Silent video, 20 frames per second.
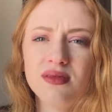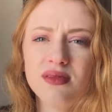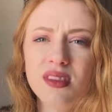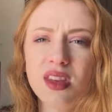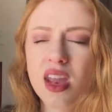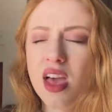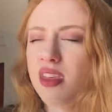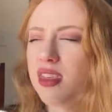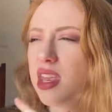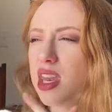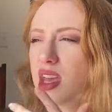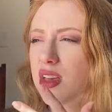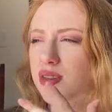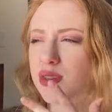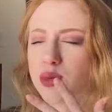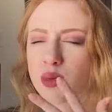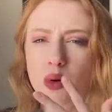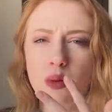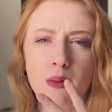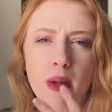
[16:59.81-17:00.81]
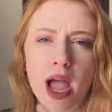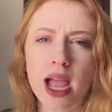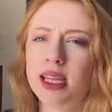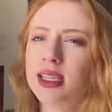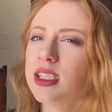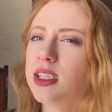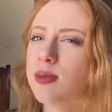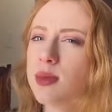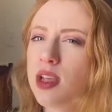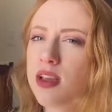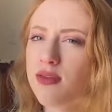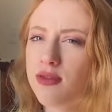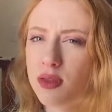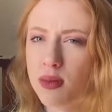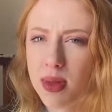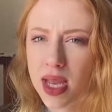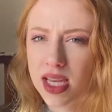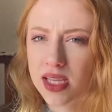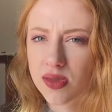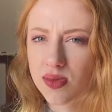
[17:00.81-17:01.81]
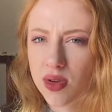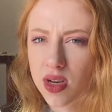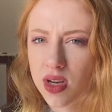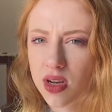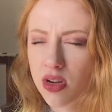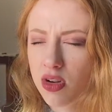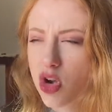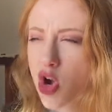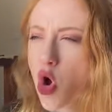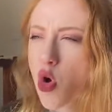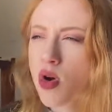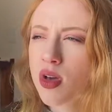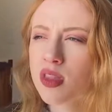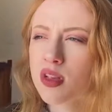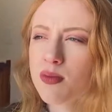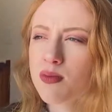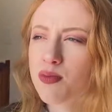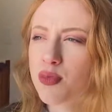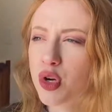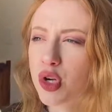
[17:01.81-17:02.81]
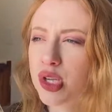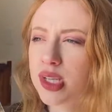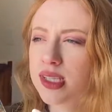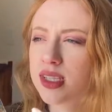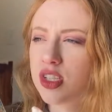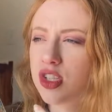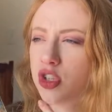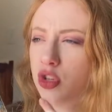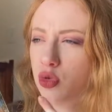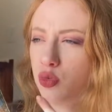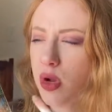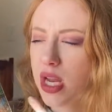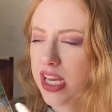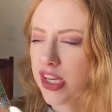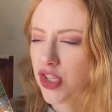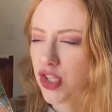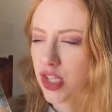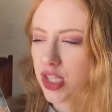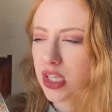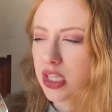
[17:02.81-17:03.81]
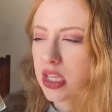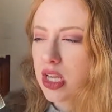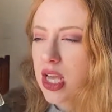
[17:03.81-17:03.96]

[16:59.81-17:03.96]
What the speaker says: Nothing else reminds me of The Maze Runner. No other book situation